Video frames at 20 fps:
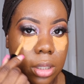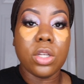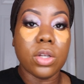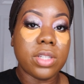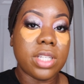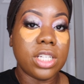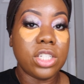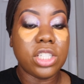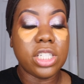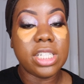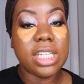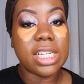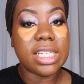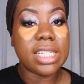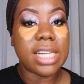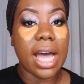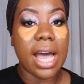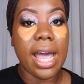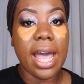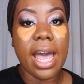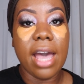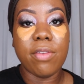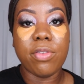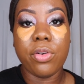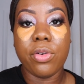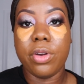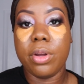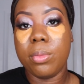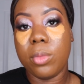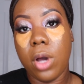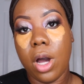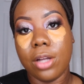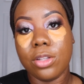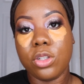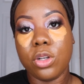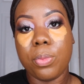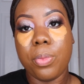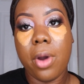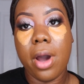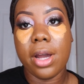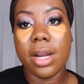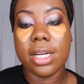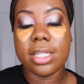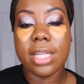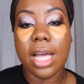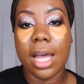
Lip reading: So since she does not have cream contour products,